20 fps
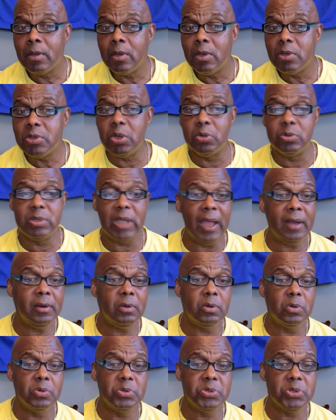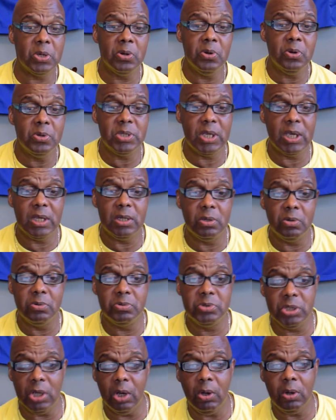So Donald Go Surge ain't no
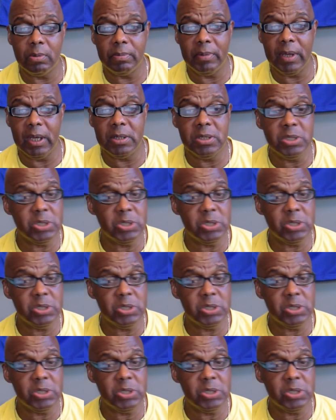joke, man.